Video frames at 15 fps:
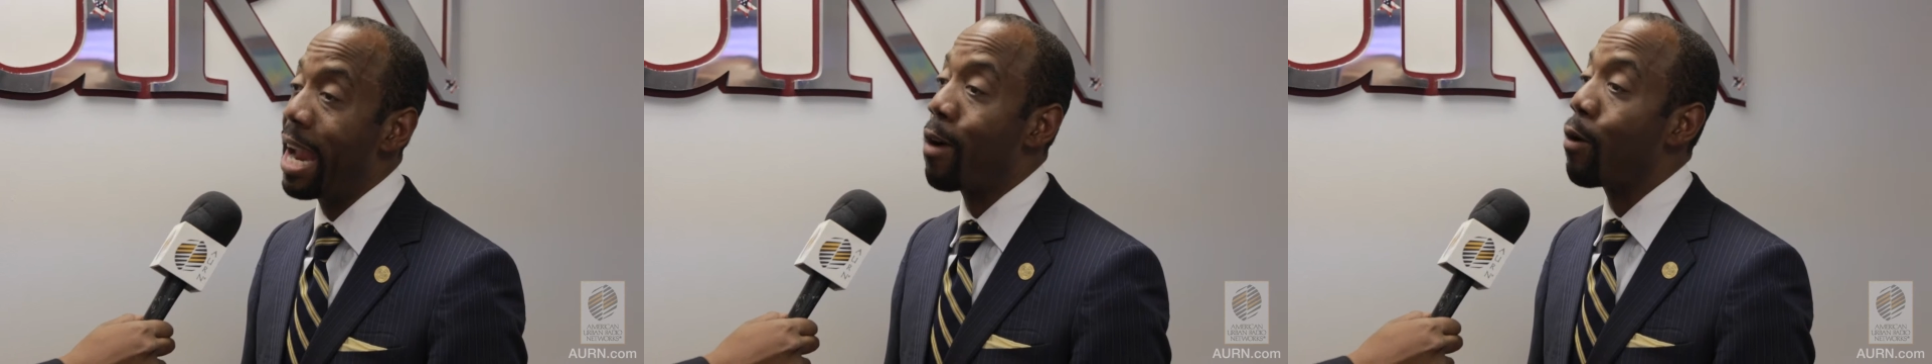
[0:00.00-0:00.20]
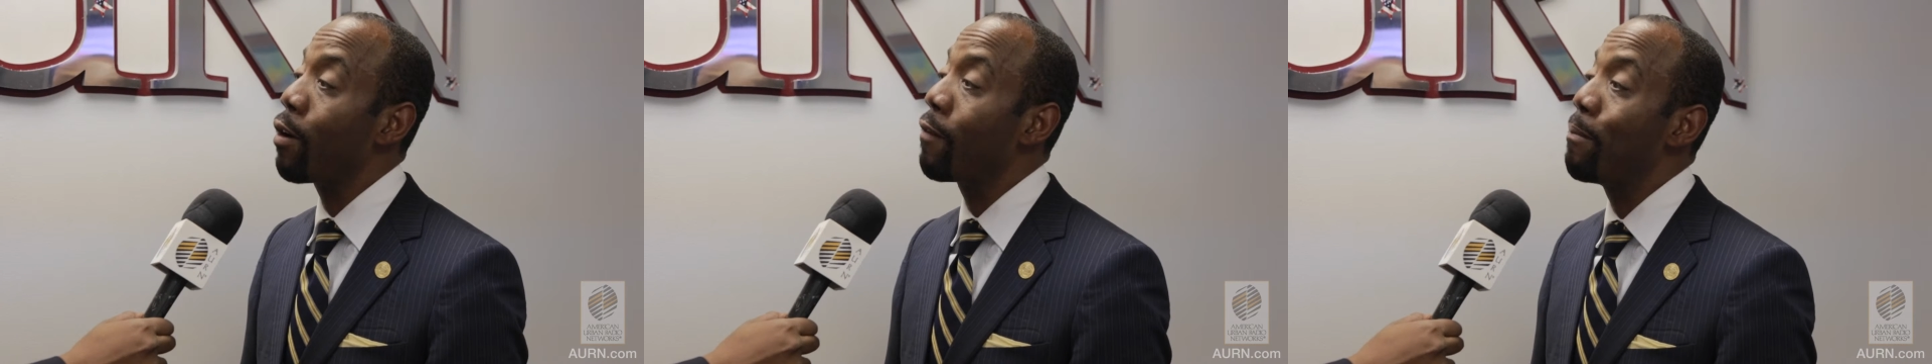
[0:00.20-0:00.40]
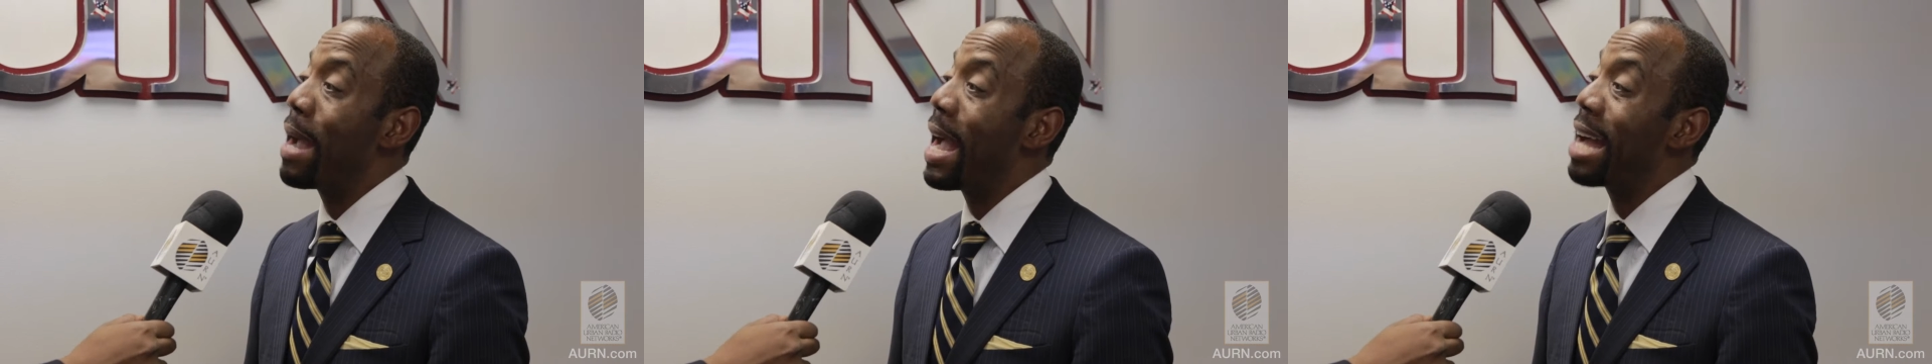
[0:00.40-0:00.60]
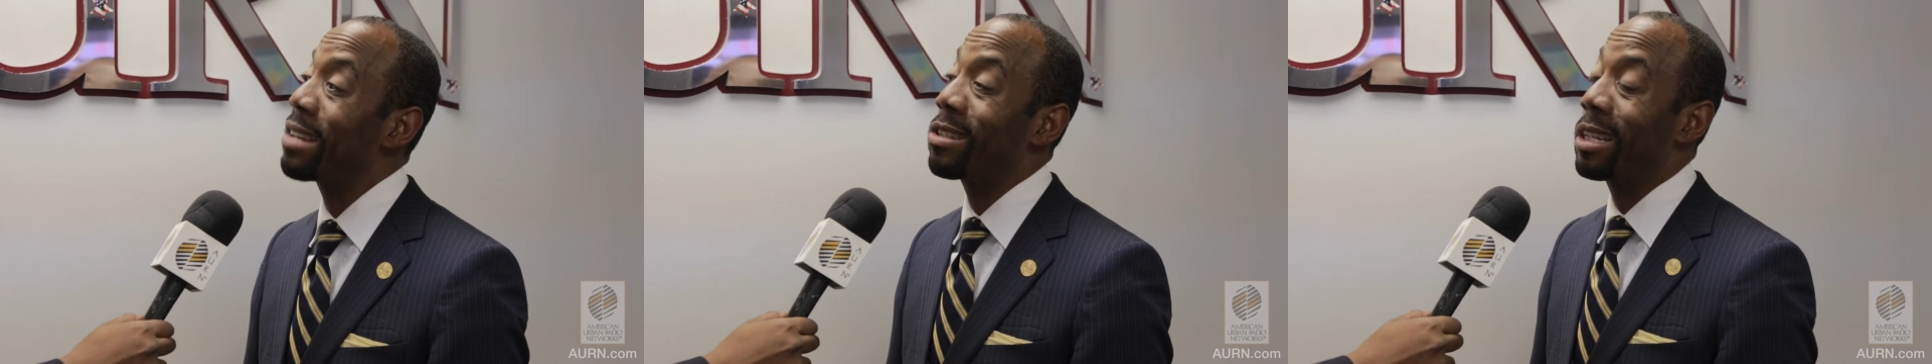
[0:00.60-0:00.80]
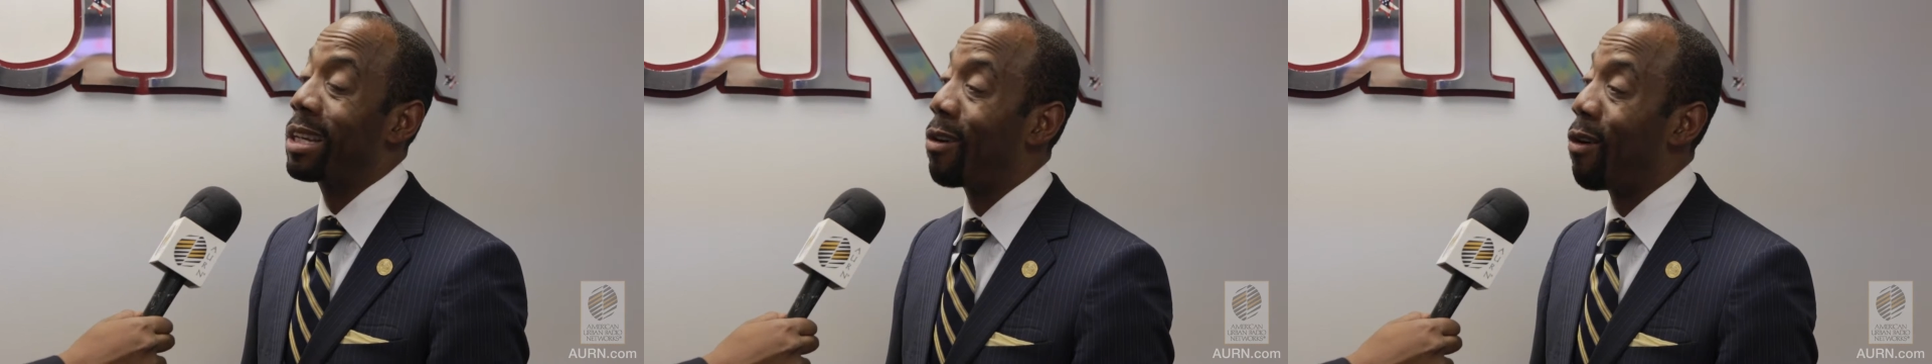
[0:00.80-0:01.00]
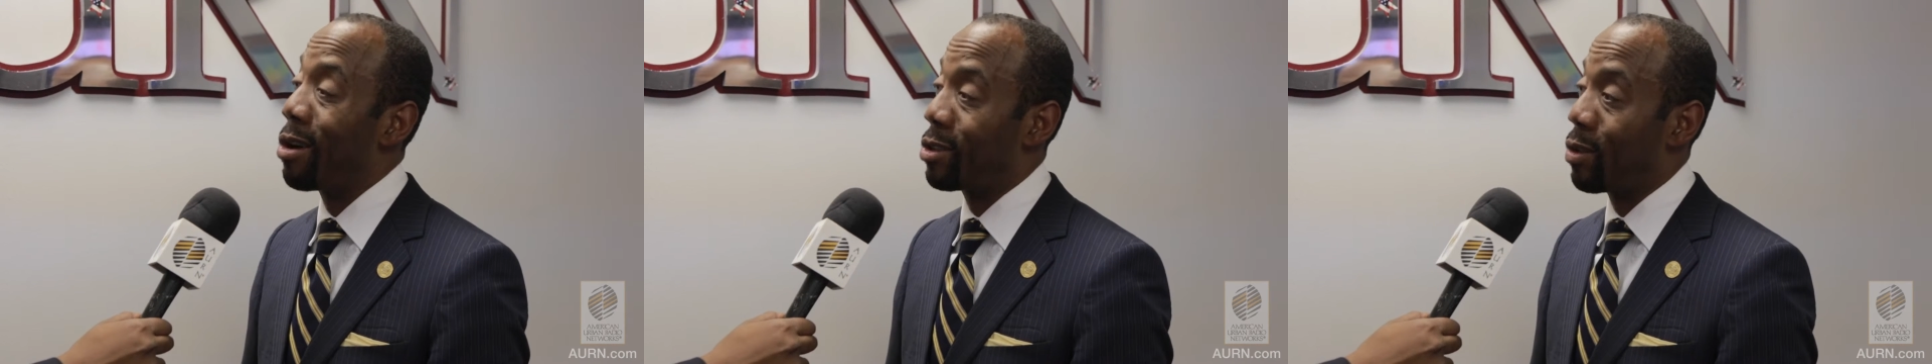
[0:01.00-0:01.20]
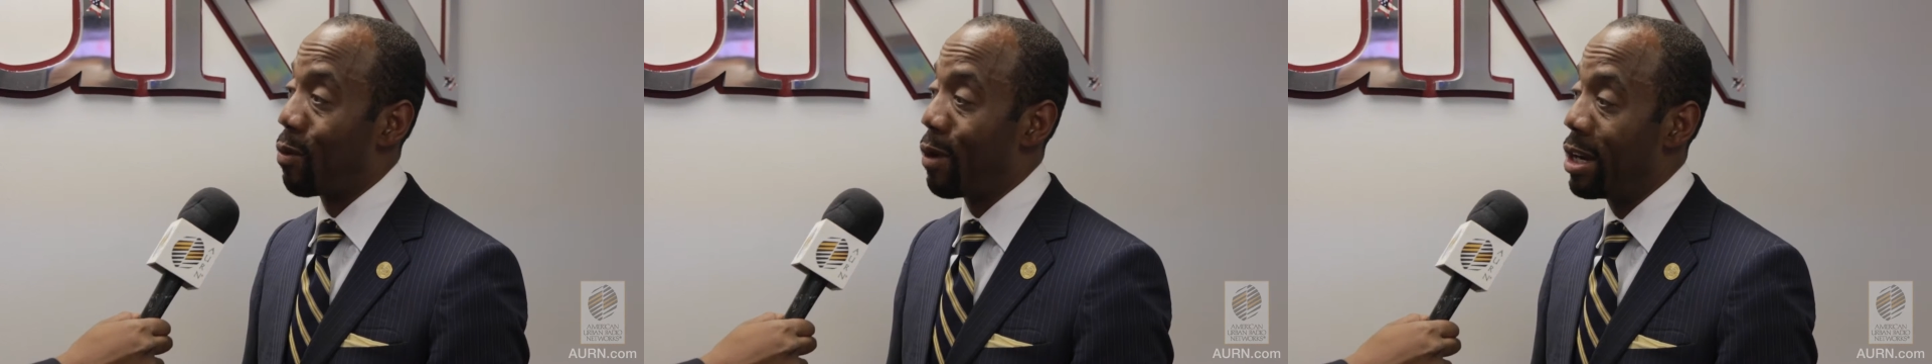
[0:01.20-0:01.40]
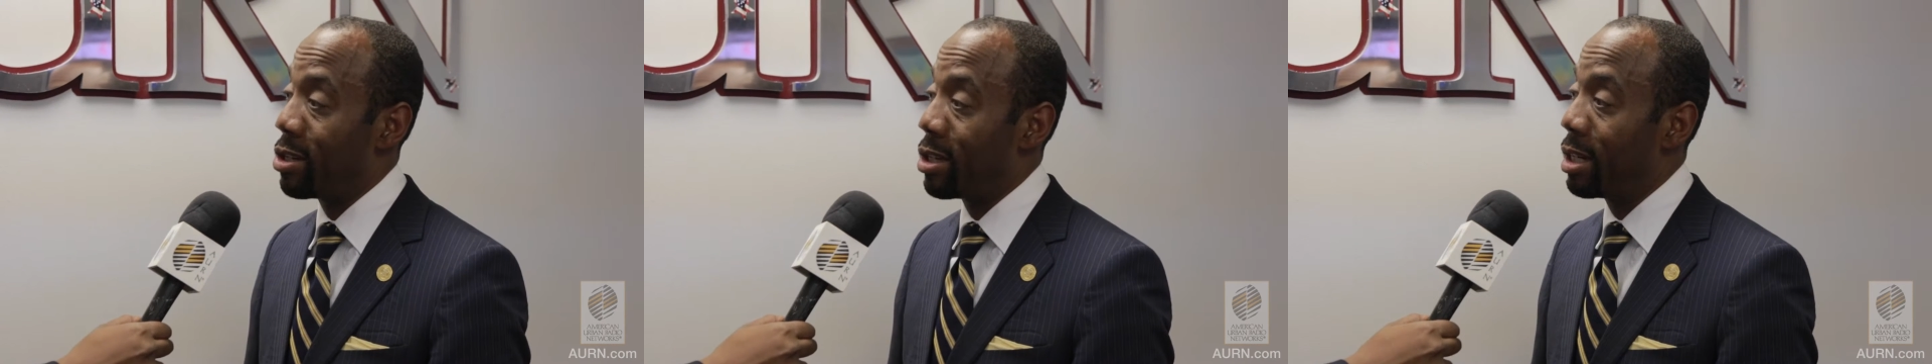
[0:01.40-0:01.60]
era of mass
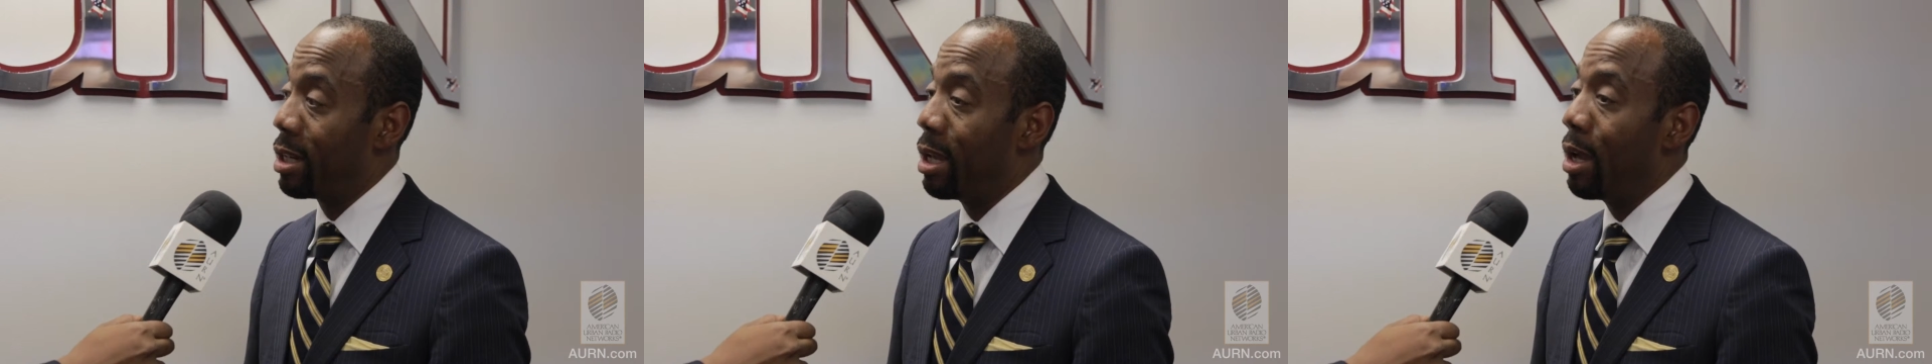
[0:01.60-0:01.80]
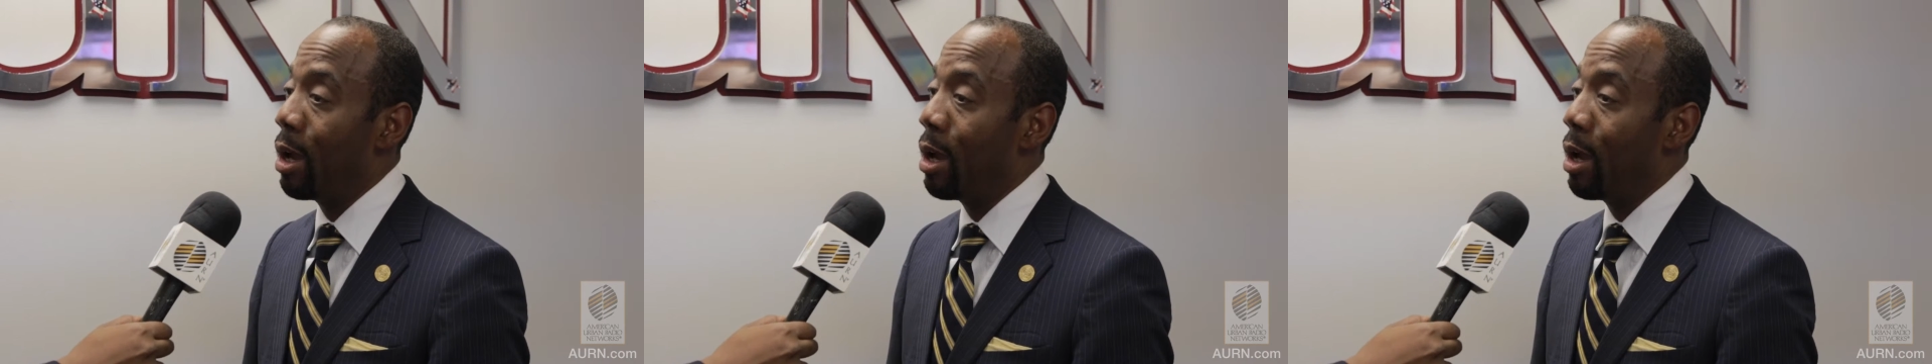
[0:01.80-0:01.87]
incarceration,